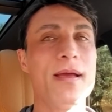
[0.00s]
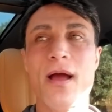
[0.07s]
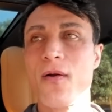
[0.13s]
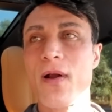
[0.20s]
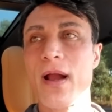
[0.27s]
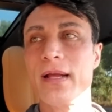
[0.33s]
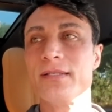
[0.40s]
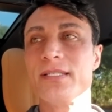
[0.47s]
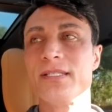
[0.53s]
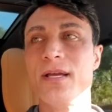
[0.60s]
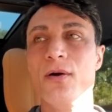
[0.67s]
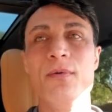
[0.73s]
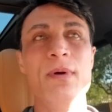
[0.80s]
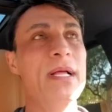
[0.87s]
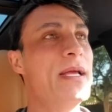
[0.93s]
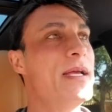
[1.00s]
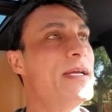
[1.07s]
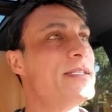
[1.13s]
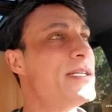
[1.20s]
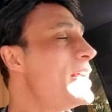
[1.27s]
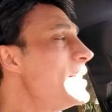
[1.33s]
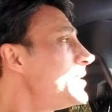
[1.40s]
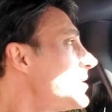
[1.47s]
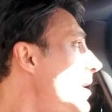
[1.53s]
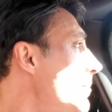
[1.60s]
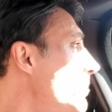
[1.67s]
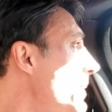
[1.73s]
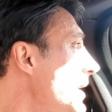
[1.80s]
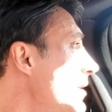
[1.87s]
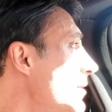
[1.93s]
All right, so today's
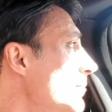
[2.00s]
topic